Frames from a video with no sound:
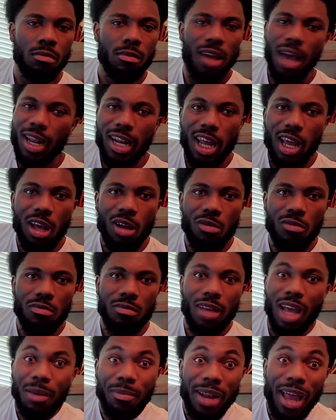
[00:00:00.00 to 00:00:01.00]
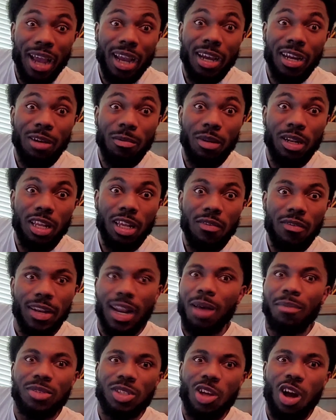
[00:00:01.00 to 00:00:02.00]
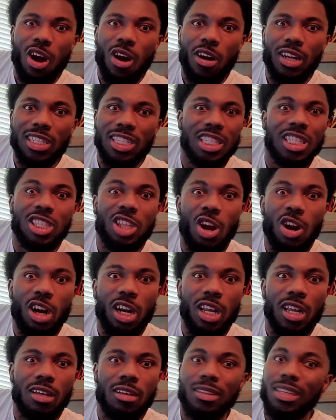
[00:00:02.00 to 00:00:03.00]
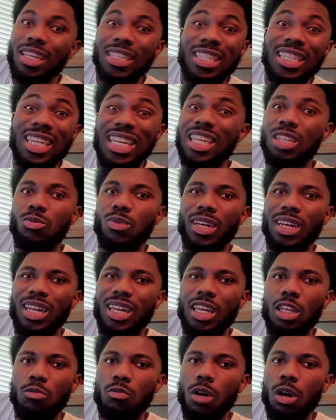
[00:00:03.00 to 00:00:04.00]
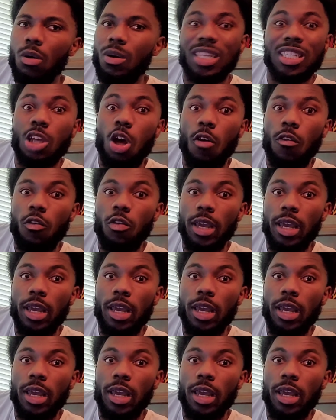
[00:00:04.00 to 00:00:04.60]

I don't. I'm not going to believe it. I'm sorry. She's 30. It's, it is what it is, bro. It's over